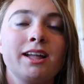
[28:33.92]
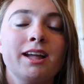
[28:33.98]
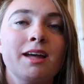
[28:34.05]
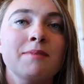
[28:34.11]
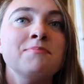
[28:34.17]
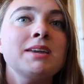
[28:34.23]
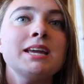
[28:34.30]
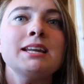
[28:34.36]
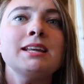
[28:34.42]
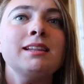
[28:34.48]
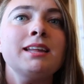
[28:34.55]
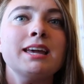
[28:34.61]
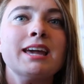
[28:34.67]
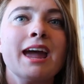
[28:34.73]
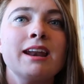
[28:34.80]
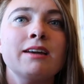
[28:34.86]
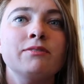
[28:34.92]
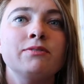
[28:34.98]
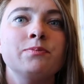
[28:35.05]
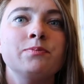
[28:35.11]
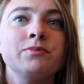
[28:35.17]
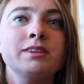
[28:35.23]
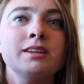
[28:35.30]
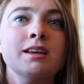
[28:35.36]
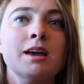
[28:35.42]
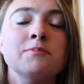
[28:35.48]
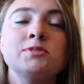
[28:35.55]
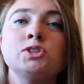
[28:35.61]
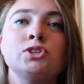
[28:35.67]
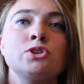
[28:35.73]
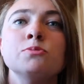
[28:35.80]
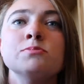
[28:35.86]
immediately kind of
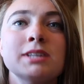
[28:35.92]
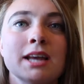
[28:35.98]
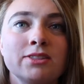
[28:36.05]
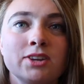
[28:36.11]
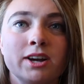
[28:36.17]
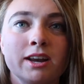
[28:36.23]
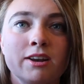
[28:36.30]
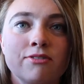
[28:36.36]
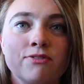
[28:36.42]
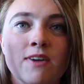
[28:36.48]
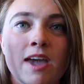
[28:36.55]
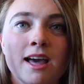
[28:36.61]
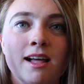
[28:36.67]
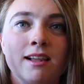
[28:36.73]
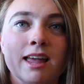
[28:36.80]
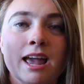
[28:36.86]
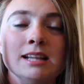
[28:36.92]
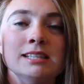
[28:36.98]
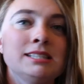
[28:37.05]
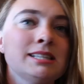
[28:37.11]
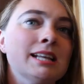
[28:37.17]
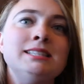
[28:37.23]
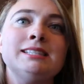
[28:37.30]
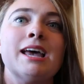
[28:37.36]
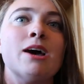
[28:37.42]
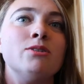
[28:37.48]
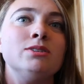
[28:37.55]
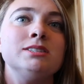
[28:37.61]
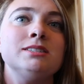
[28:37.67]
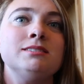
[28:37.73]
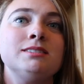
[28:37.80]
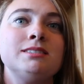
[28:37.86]
assumes that they're gonna fail and sets out